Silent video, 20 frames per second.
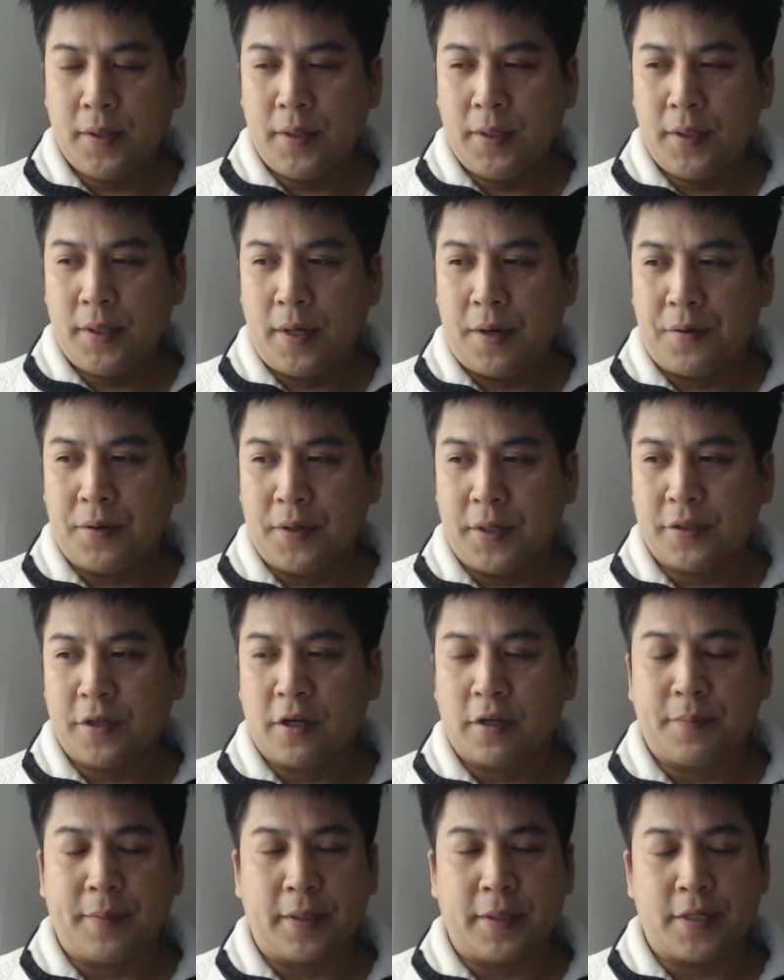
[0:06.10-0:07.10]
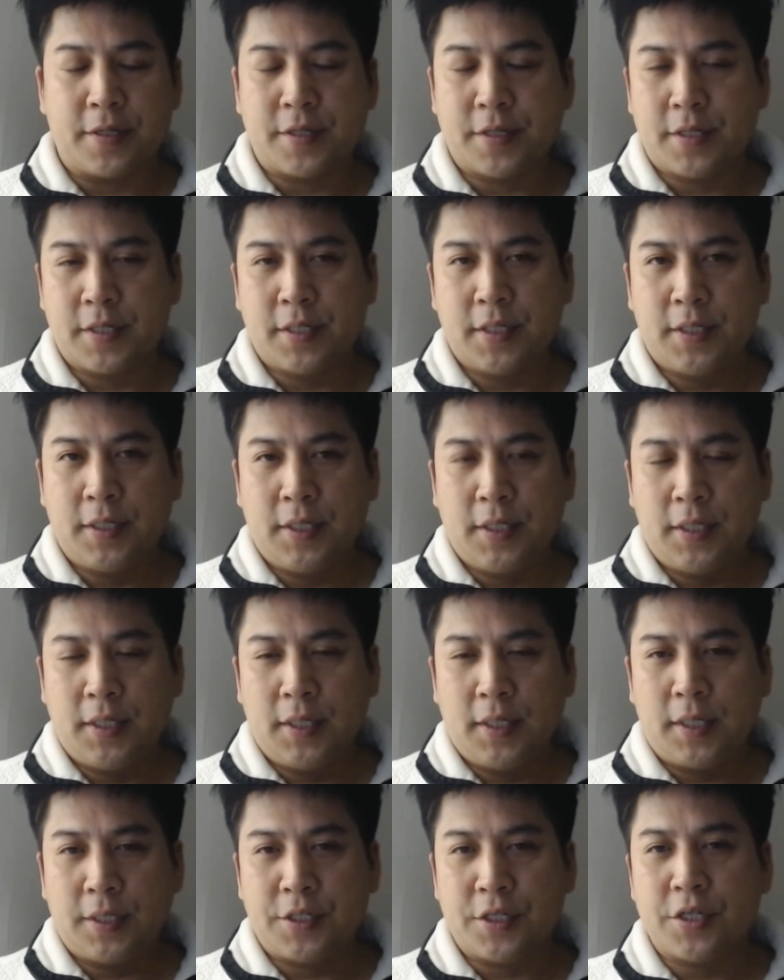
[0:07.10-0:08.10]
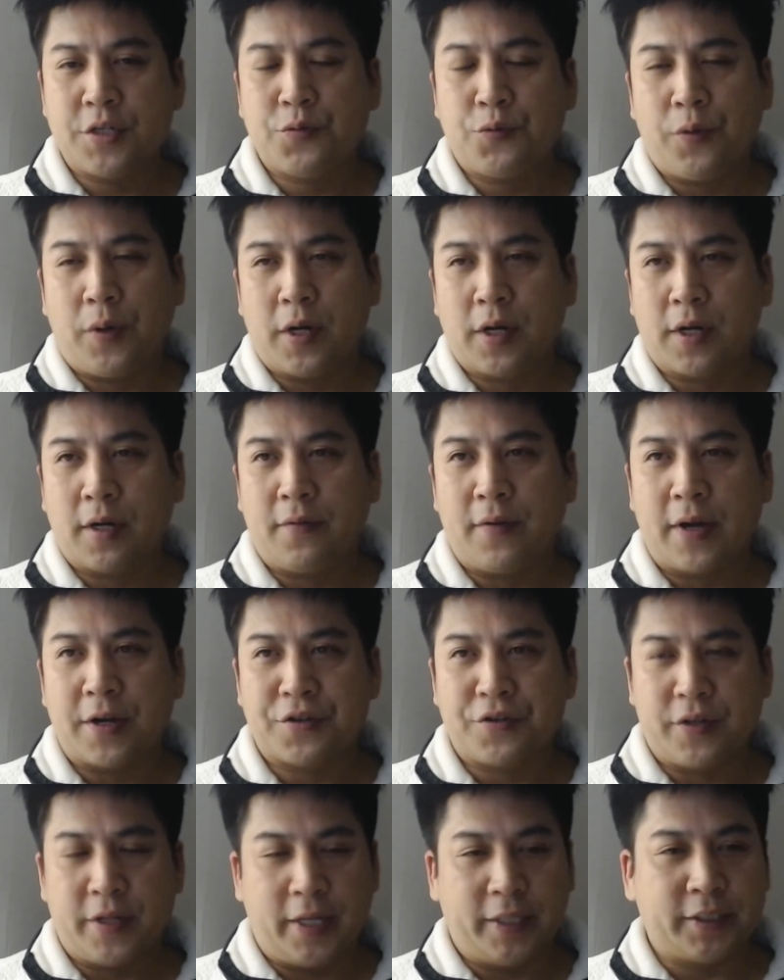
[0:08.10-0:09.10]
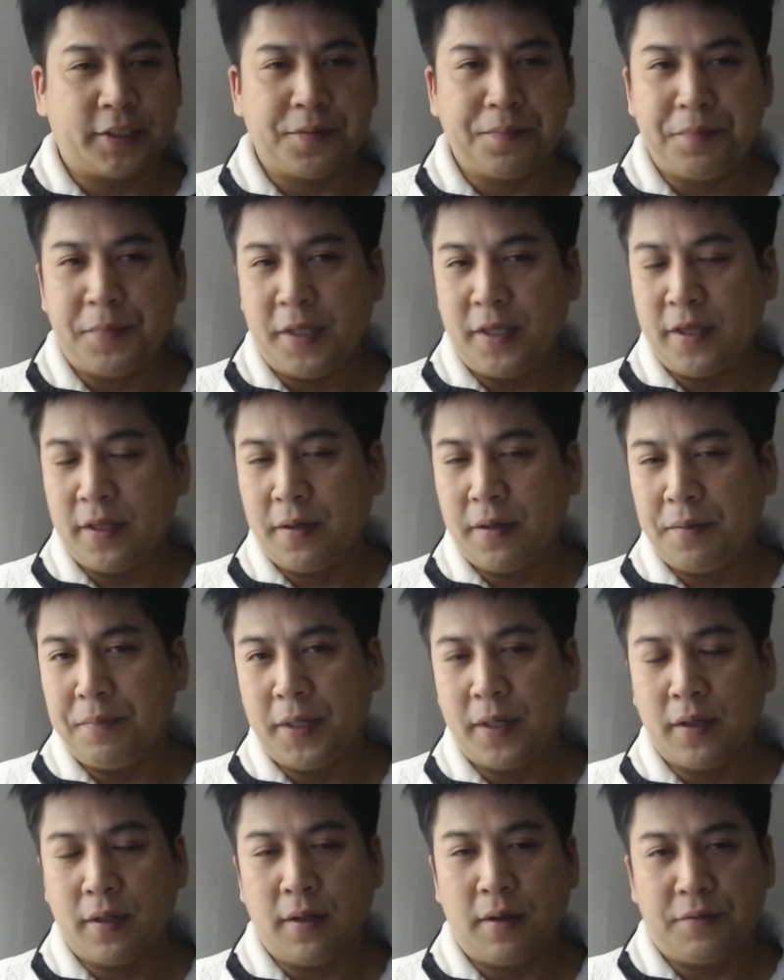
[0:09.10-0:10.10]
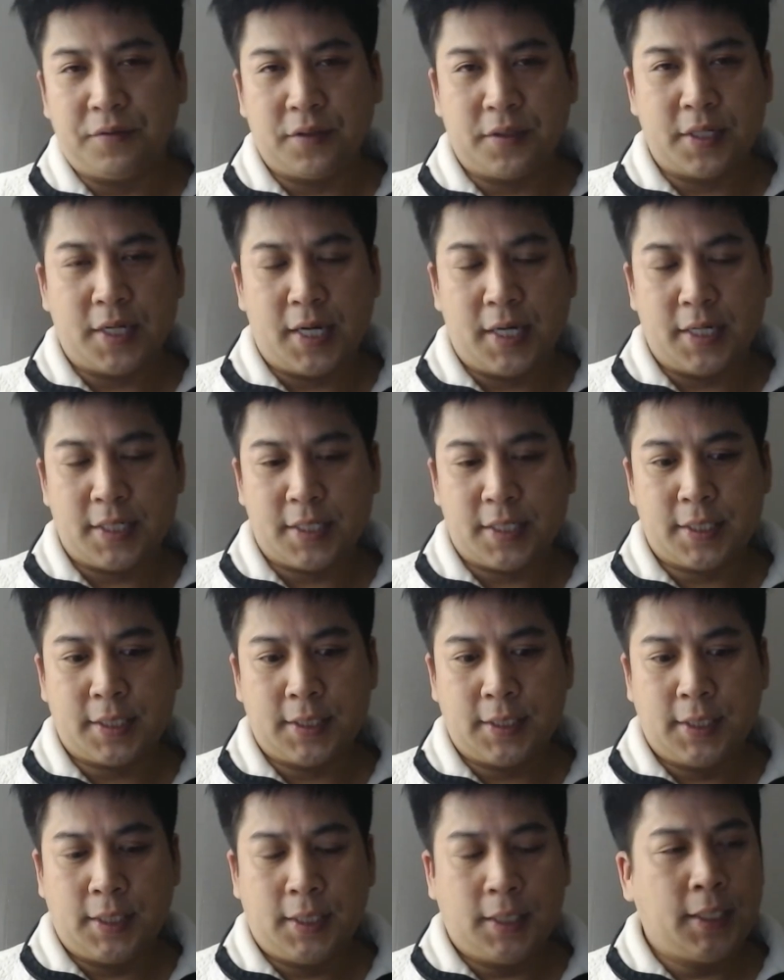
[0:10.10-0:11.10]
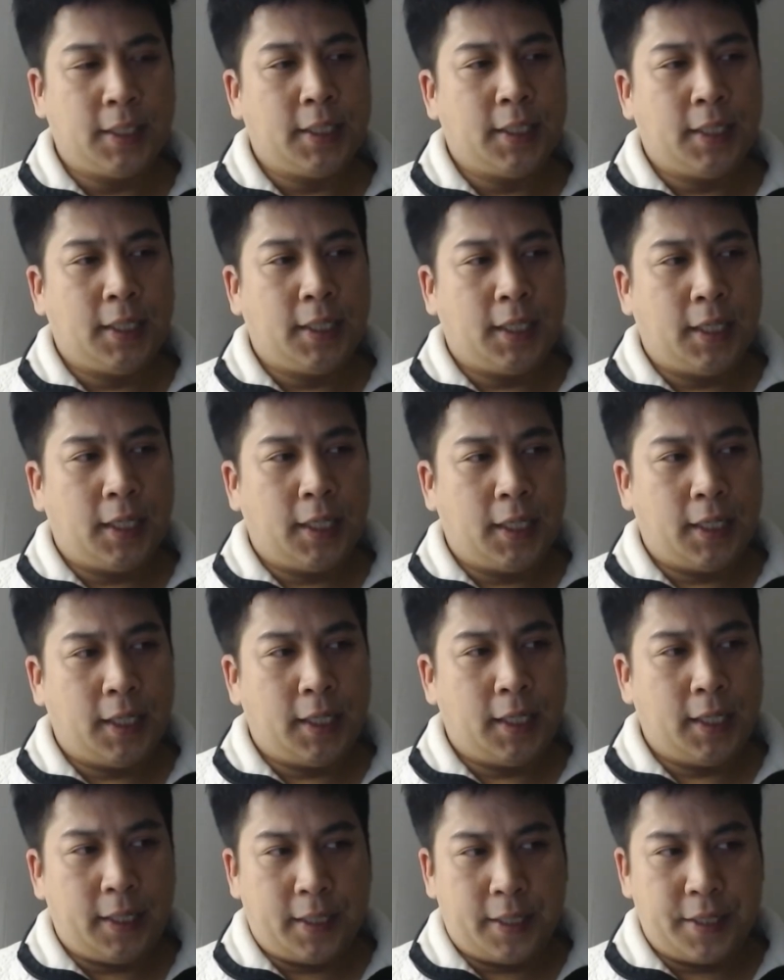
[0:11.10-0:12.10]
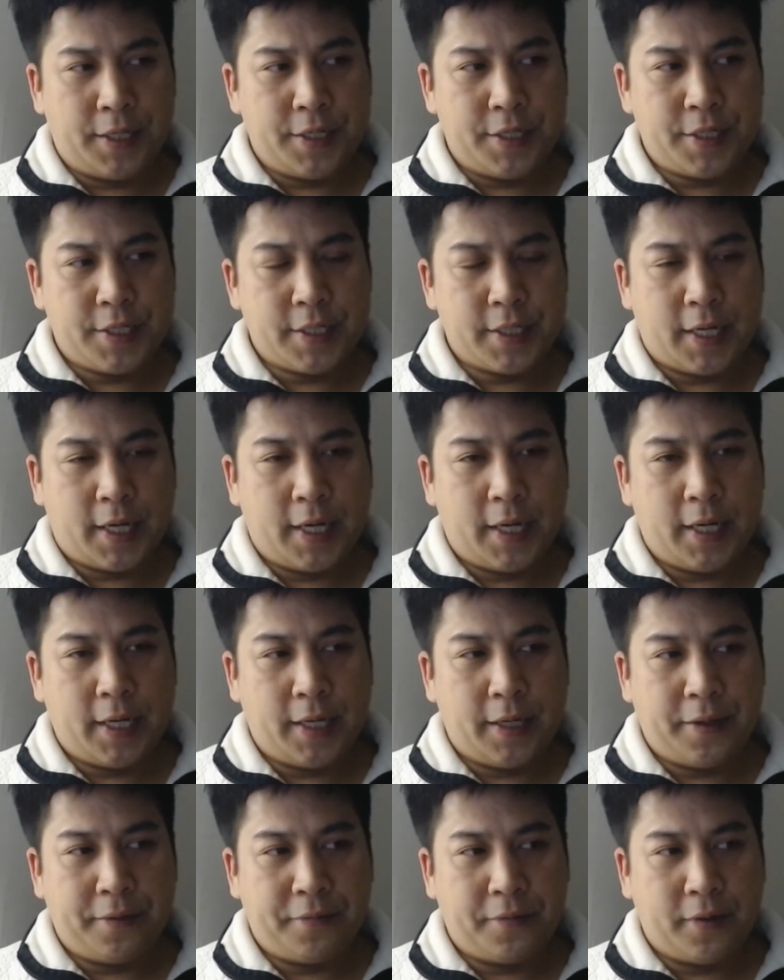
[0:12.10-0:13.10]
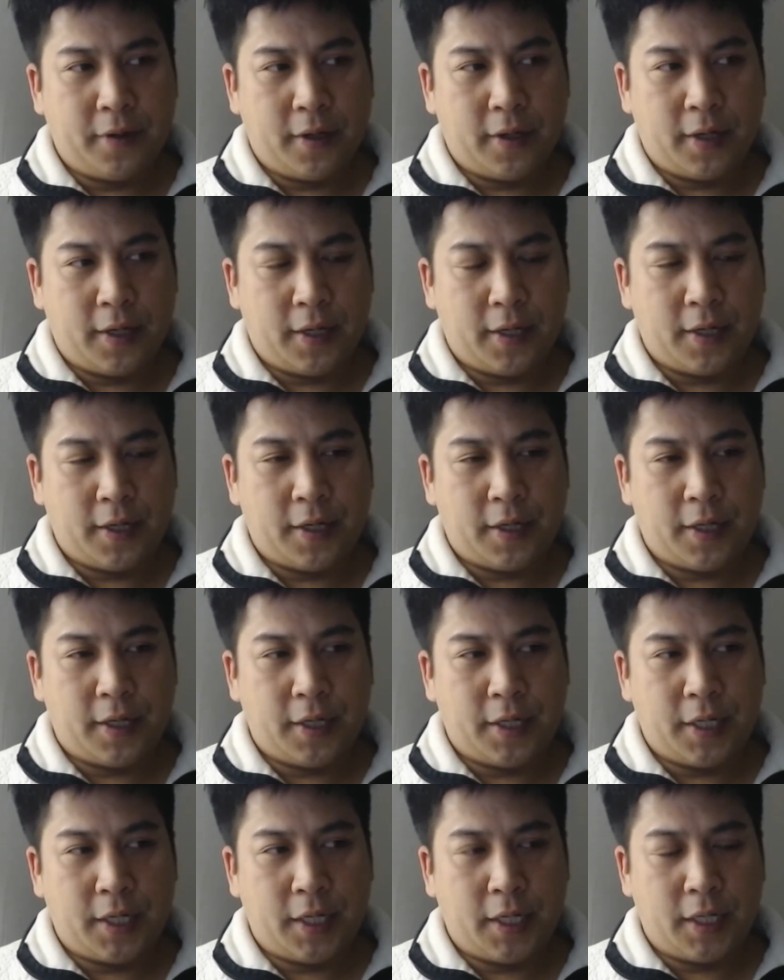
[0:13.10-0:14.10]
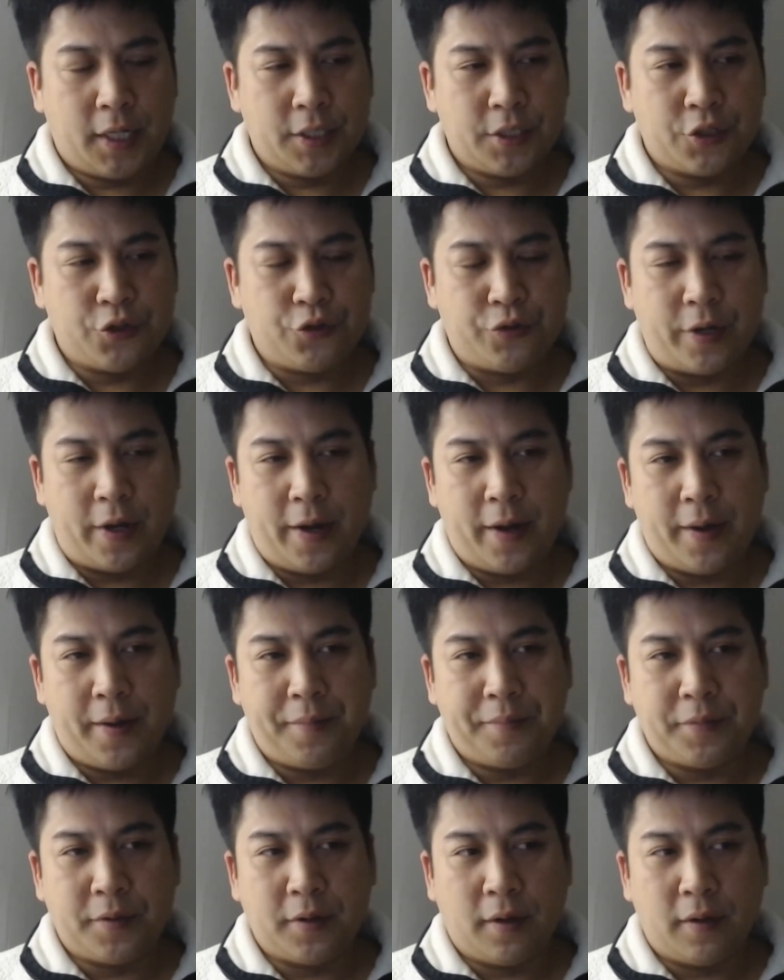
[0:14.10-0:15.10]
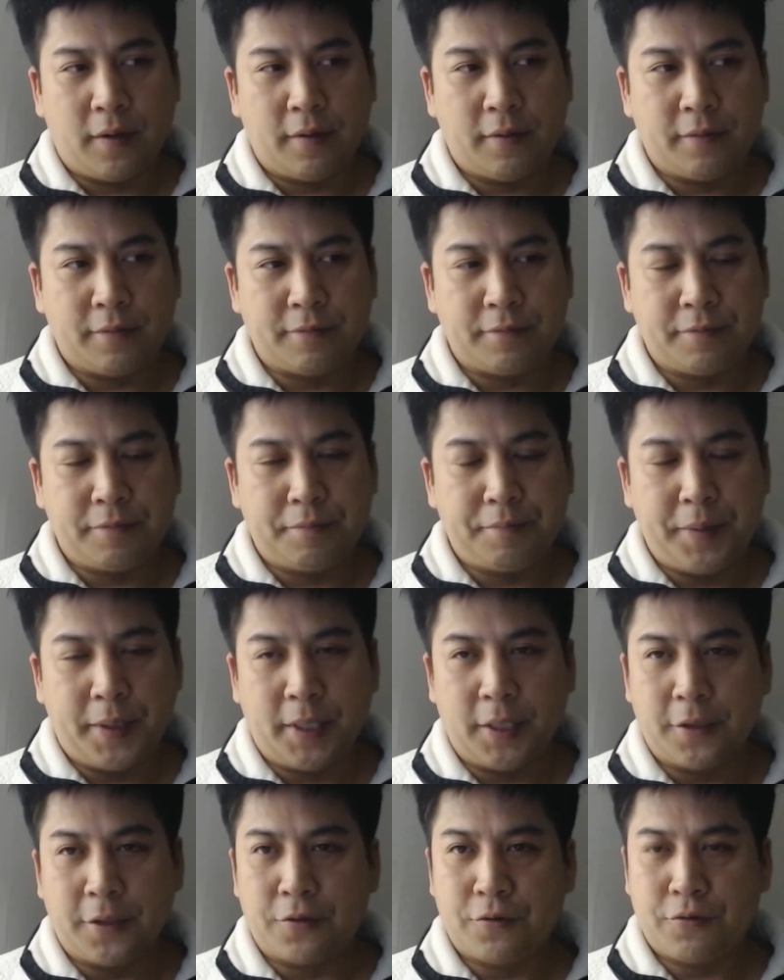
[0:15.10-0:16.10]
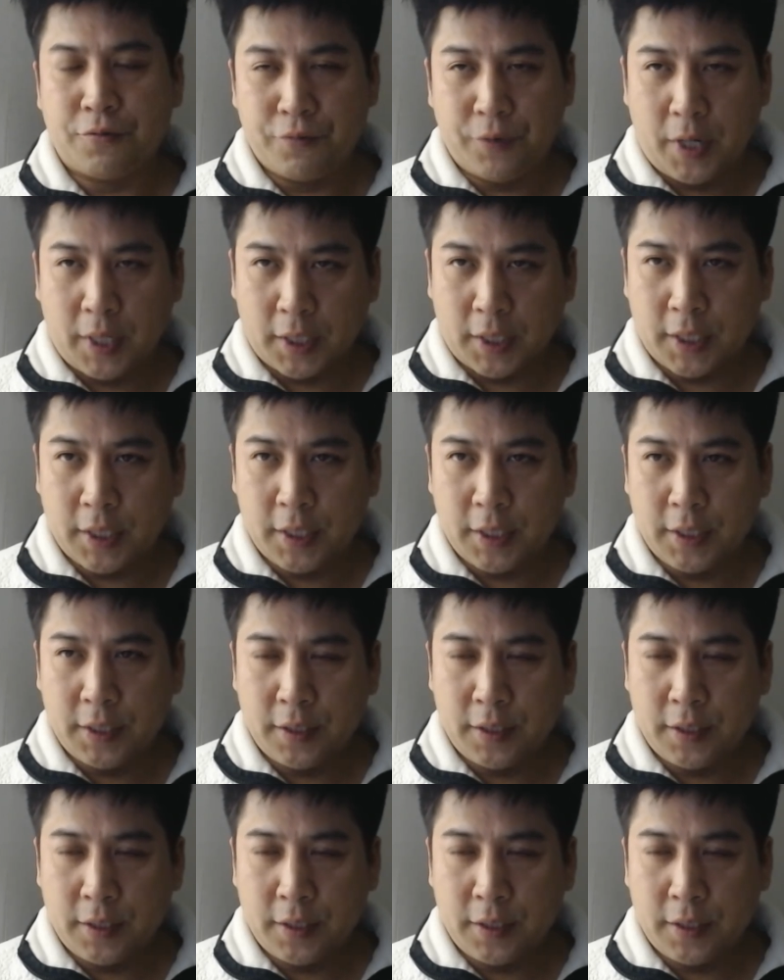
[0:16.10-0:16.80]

want to talk about this. Just woke up actually. It's in the middle of the night, and I dreamed of being drunk.